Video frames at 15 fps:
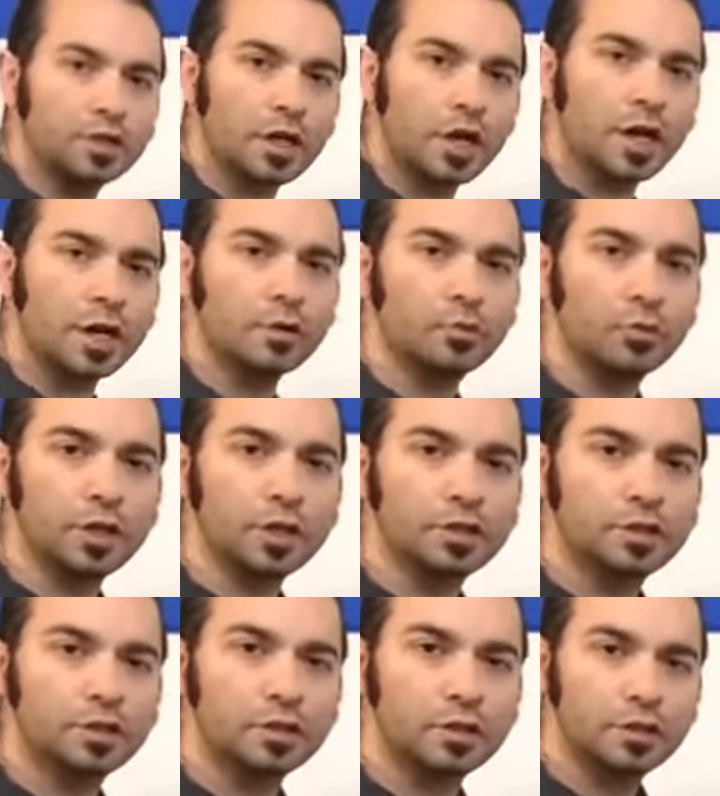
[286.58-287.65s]
kind
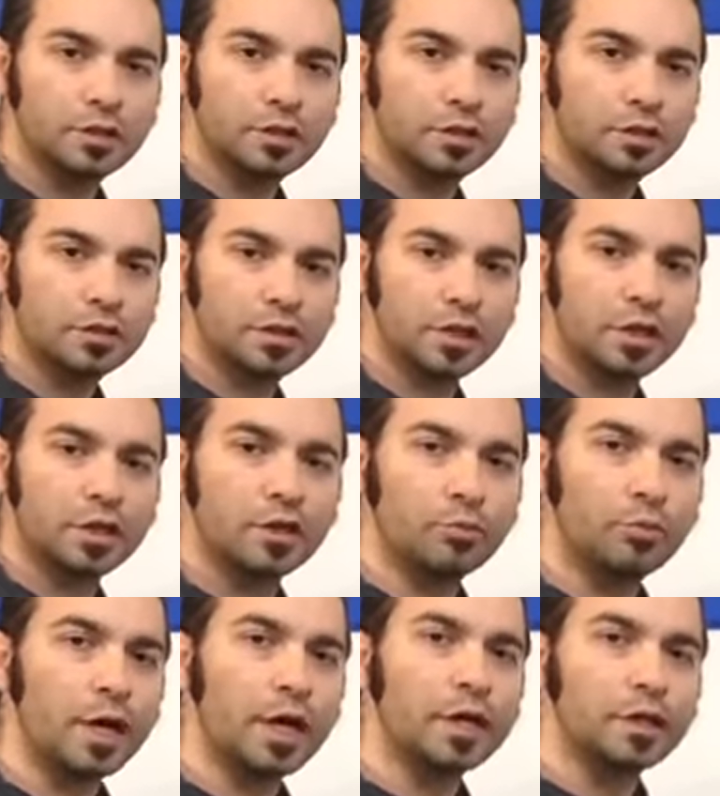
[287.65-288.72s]
which sit in a
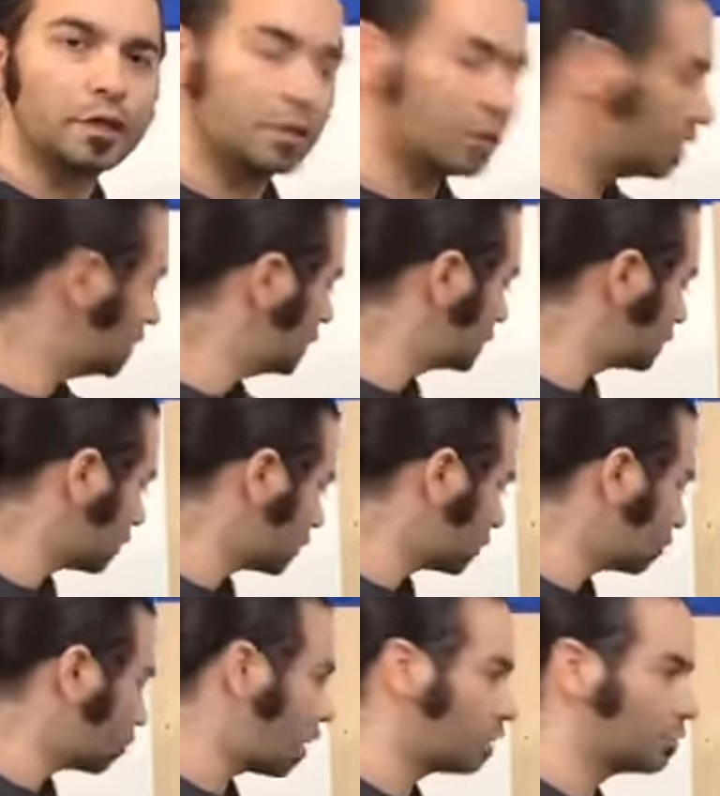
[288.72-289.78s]
bay. These aren't a
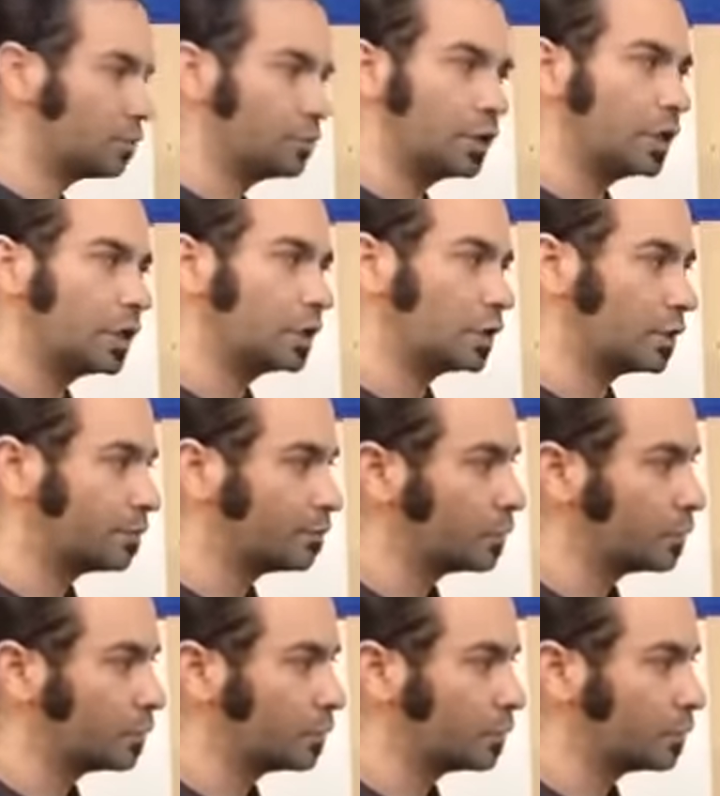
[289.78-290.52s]
problem either.